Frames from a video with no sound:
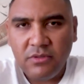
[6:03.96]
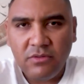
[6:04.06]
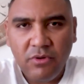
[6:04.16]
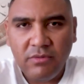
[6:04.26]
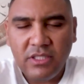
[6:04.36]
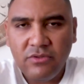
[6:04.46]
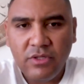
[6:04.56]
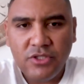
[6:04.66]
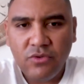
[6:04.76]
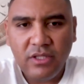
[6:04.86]
probably need to
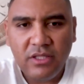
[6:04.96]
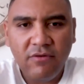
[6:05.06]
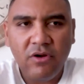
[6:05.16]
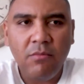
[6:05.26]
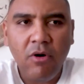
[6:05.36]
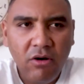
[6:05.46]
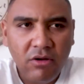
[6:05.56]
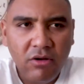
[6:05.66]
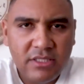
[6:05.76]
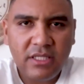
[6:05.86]
ensure that they've got a
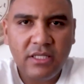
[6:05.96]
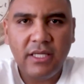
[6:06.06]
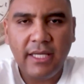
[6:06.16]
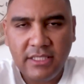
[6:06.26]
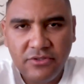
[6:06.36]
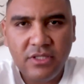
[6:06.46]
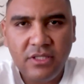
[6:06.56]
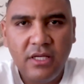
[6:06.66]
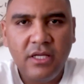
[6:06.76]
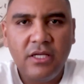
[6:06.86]
mask, etc.,
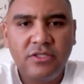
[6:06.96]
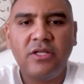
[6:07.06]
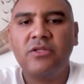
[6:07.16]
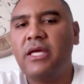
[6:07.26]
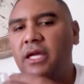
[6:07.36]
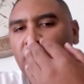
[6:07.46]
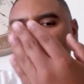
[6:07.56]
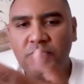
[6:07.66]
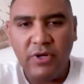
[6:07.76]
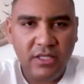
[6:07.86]
so that they cannot
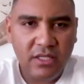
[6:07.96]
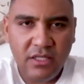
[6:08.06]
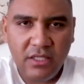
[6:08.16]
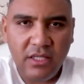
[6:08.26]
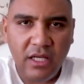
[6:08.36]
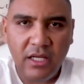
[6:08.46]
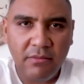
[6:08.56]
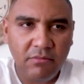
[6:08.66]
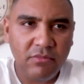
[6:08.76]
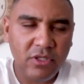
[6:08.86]
spread,
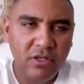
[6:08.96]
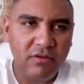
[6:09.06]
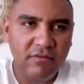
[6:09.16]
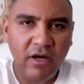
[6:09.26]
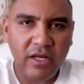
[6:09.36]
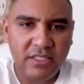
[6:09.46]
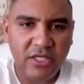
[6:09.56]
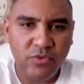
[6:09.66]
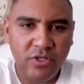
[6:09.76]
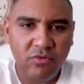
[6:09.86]
um, you know, the virus
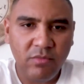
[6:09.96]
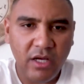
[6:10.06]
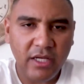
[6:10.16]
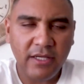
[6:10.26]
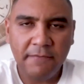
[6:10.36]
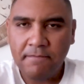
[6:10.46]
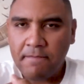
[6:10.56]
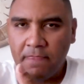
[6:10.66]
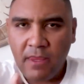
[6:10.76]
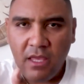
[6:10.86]
as we know by
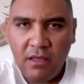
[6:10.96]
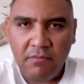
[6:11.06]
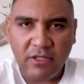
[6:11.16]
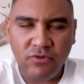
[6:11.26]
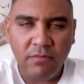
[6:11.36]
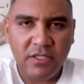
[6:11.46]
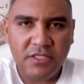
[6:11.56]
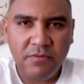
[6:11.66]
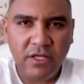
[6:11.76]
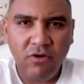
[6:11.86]
by droplet
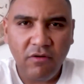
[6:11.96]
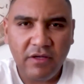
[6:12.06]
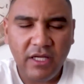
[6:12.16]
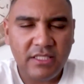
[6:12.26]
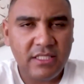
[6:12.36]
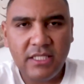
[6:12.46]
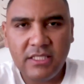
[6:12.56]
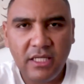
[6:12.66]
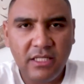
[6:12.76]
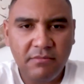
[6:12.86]
spread, coughing and
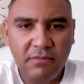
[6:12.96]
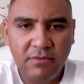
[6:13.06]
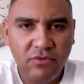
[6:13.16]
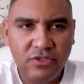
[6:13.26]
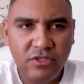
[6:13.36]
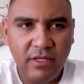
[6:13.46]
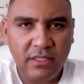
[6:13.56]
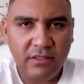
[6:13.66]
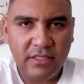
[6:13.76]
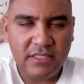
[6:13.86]
sneezing, and then maybe also by
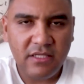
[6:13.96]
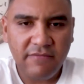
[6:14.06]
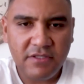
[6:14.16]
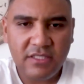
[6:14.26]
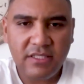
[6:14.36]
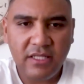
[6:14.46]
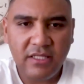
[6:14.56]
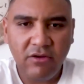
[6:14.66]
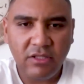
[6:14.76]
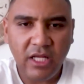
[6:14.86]
the surfaces that
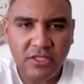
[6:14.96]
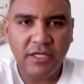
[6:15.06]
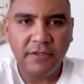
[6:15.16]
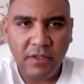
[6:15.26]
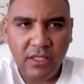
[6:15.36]
they are touching.